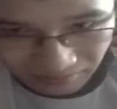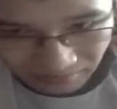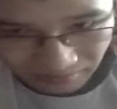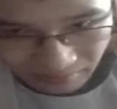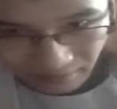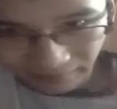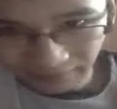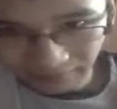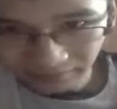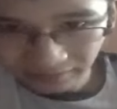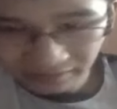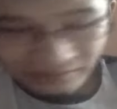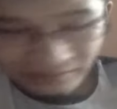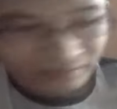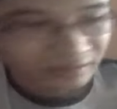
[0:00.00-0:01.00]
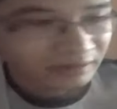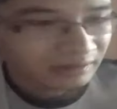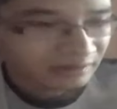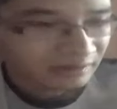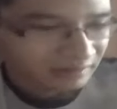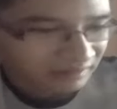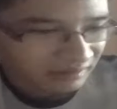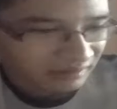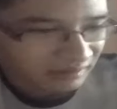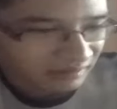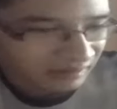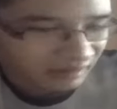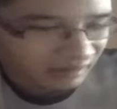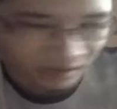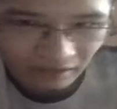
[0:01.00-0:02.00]
live like that.
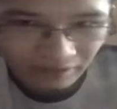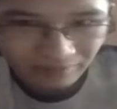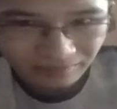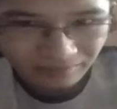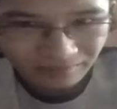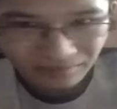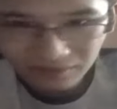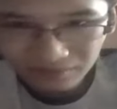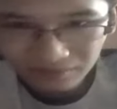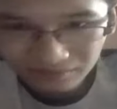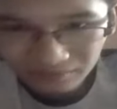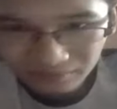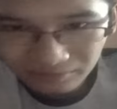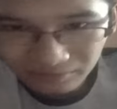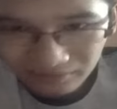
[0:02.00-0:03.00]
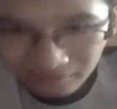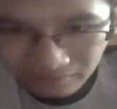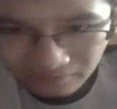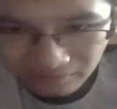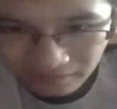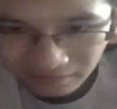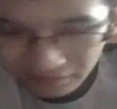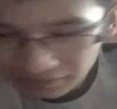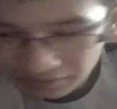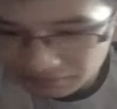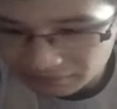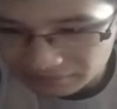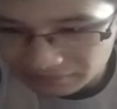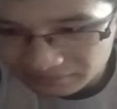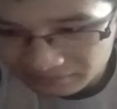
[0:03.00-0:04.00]
And I don't certainly want to live like that either.